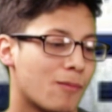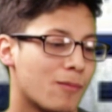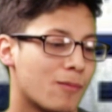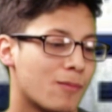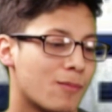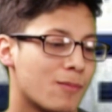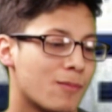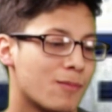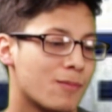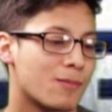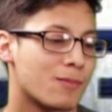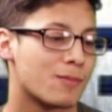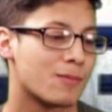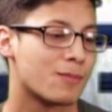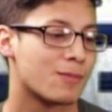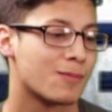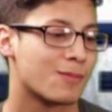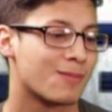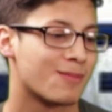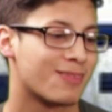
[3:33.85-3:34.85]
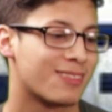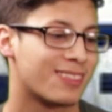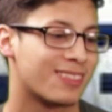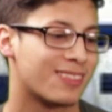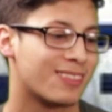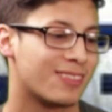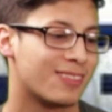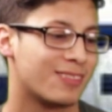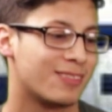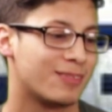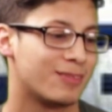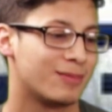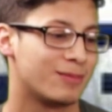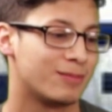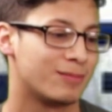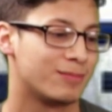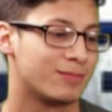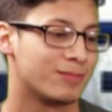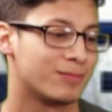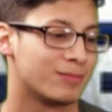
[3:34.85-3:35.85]

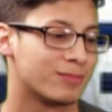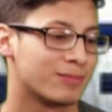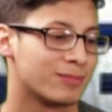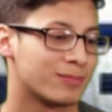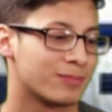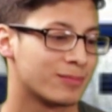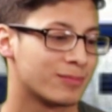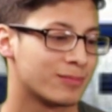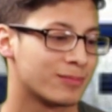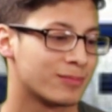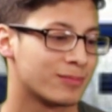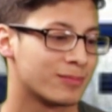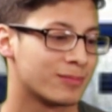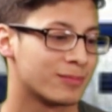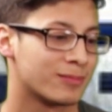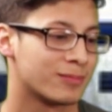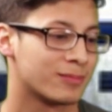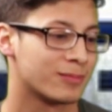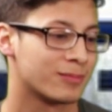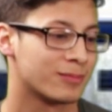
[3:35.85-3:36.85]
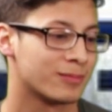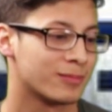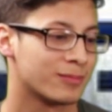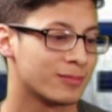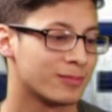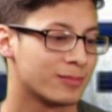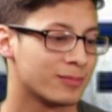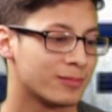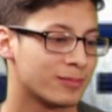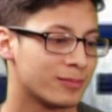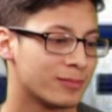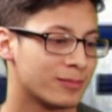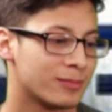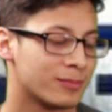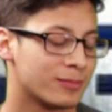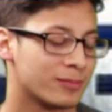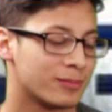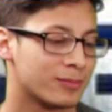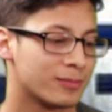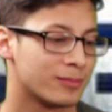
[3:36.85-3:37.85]

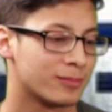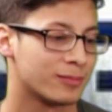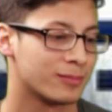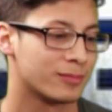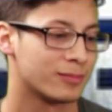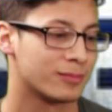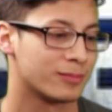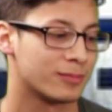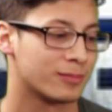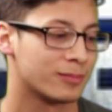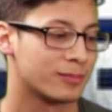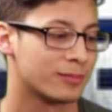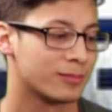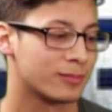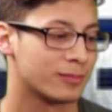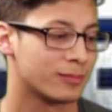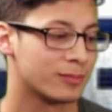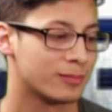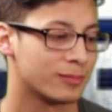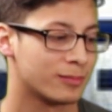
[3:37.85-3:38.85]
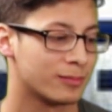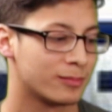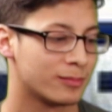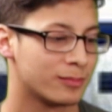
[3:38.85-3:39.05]
[no speech]